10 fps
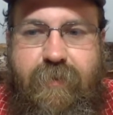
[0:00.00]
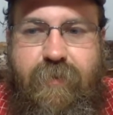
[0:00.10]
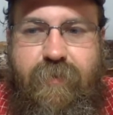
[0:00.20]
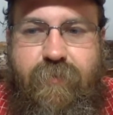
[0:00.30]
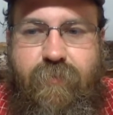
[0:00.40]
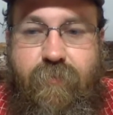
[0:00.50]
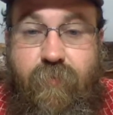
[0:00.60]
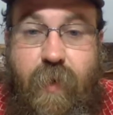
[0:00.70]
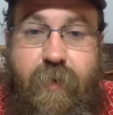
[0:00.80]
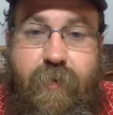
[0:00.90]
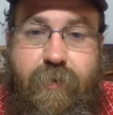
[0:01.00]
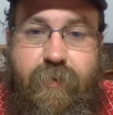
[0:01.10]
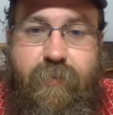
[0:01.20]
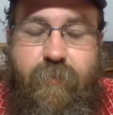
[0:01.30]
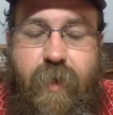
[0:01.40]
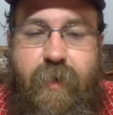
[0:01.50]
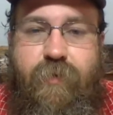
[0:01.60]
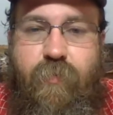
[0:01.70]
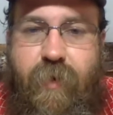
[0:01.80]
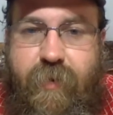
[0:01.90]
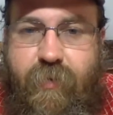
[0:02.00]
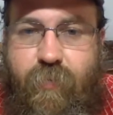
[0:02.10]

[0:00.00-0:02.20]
because frankly the mag springs